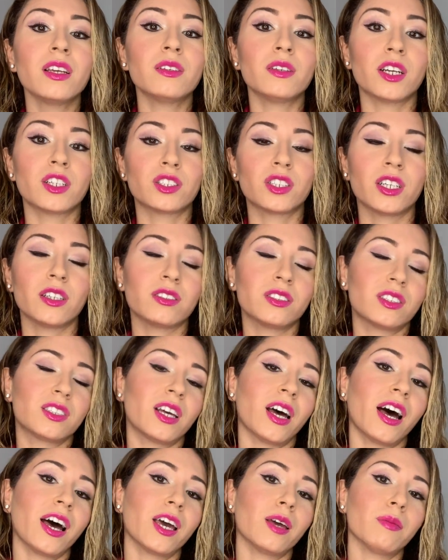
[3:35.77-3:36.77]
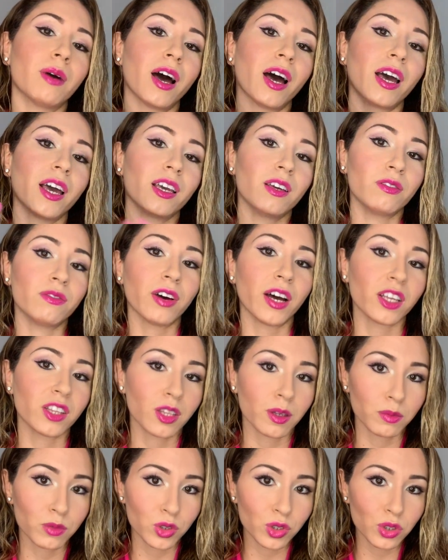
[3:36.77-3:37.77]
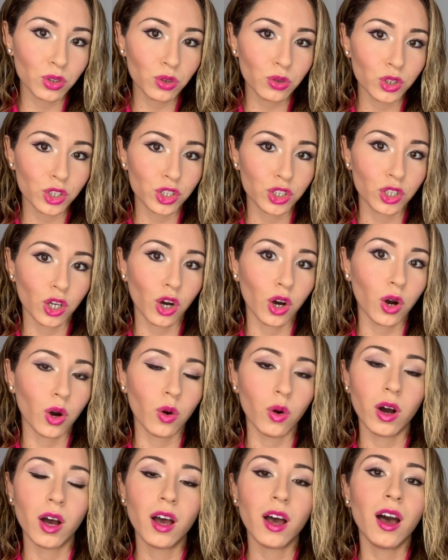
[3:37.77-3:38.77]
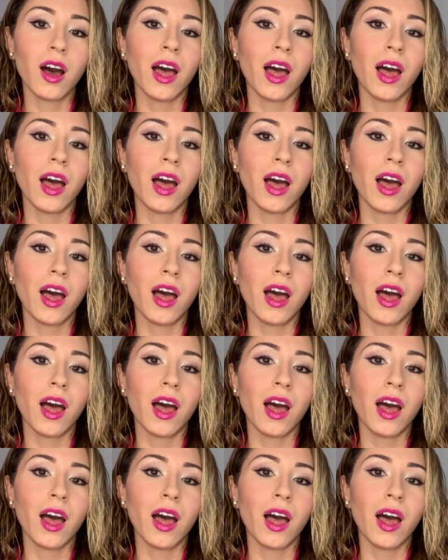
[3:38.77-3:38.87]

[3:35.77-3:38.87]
Especially each time I invite them to a show